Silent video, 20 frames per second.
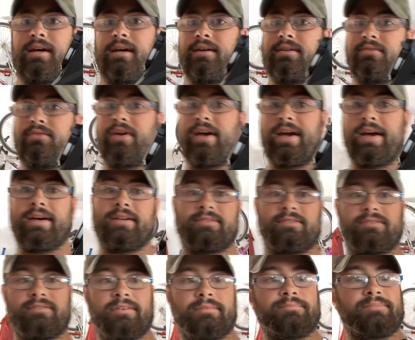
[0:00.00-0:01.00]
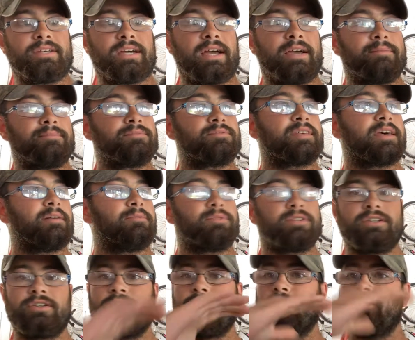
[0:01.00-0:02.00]
that sometimes that when
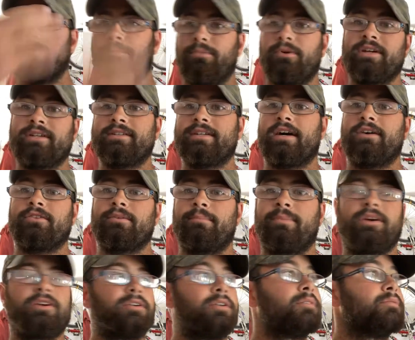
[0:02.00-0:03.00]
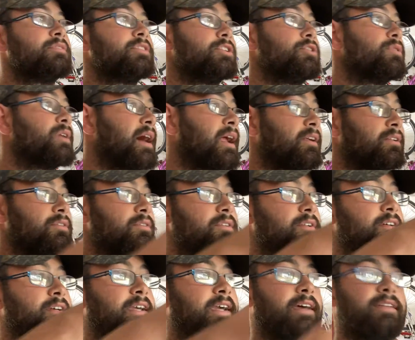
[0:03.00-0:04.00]
you go to break down the barrel, you gotta
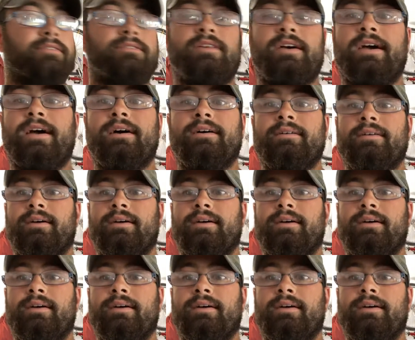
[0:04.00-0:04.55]
look at that.